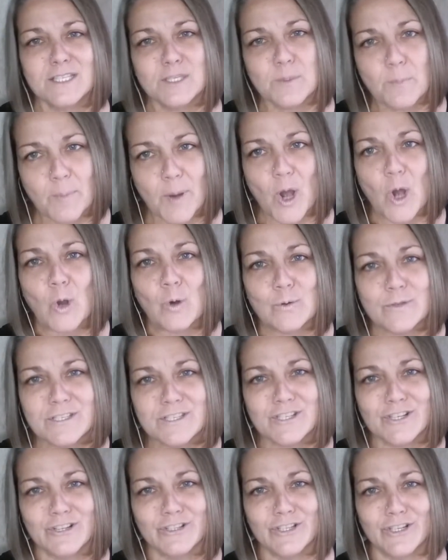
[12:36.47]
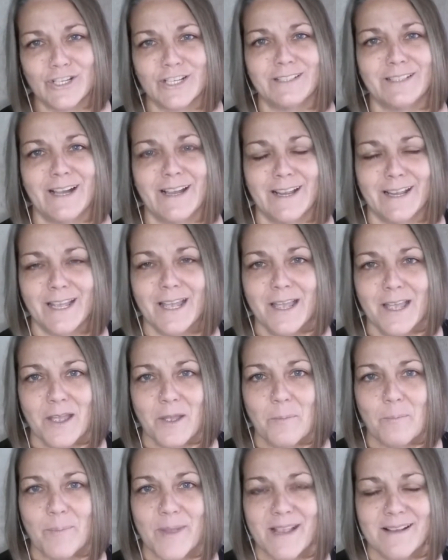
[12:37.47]
supposed to look like
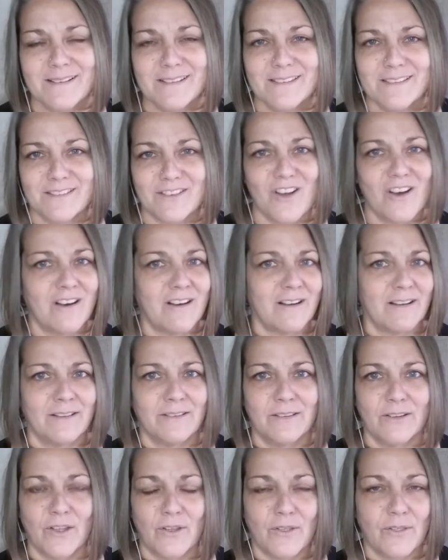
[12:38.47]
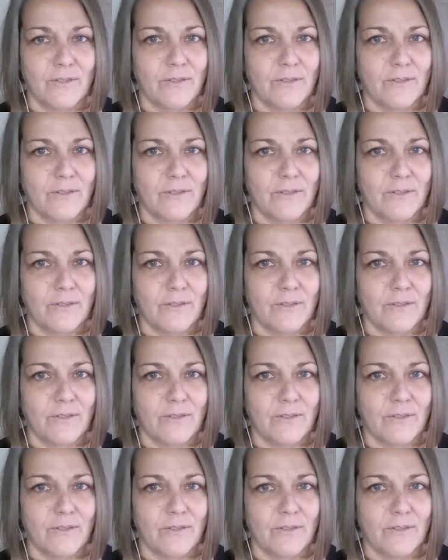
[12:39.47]
based on